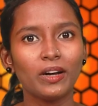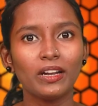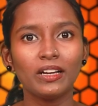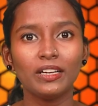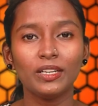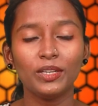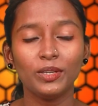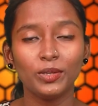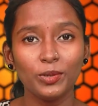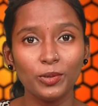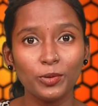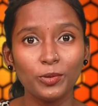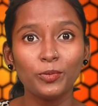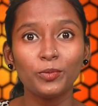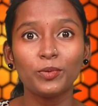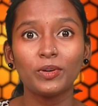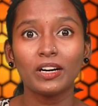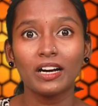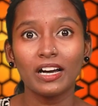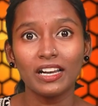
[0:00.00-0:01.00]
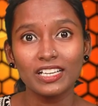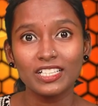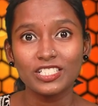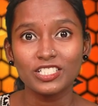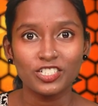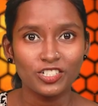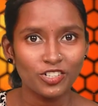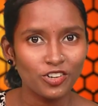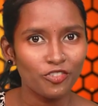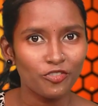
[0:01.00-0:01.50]
and new
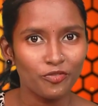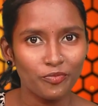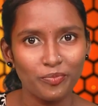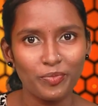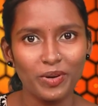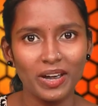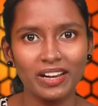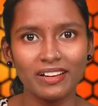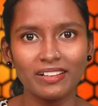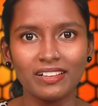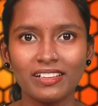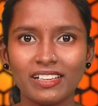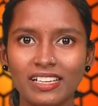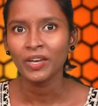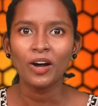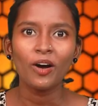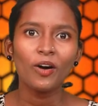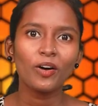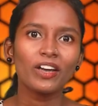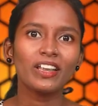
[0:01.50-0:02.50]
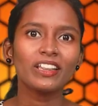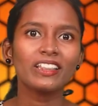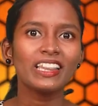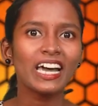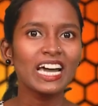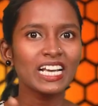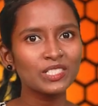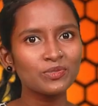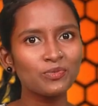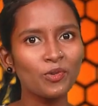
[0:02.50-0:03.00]
collection of pen. Okay,
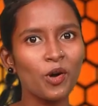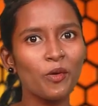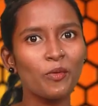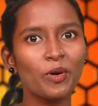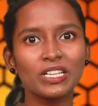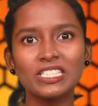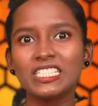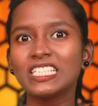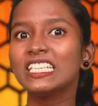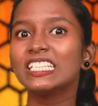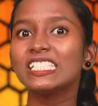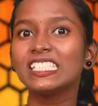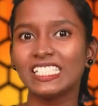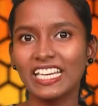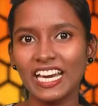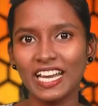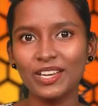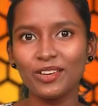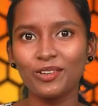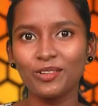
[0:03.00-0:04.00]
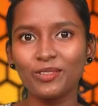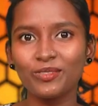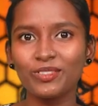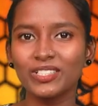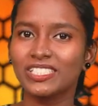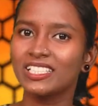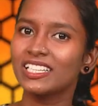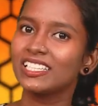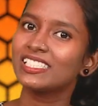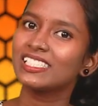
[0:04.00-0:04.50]
thanks for watching. Stay tuned
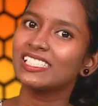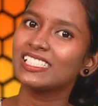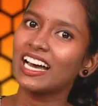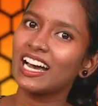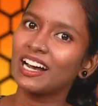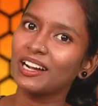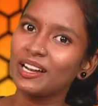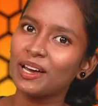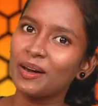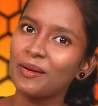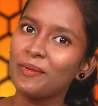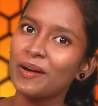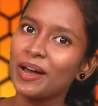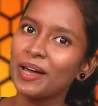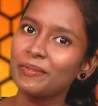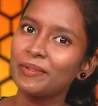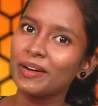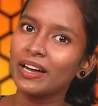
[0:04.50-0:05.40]
with us. Tata, bye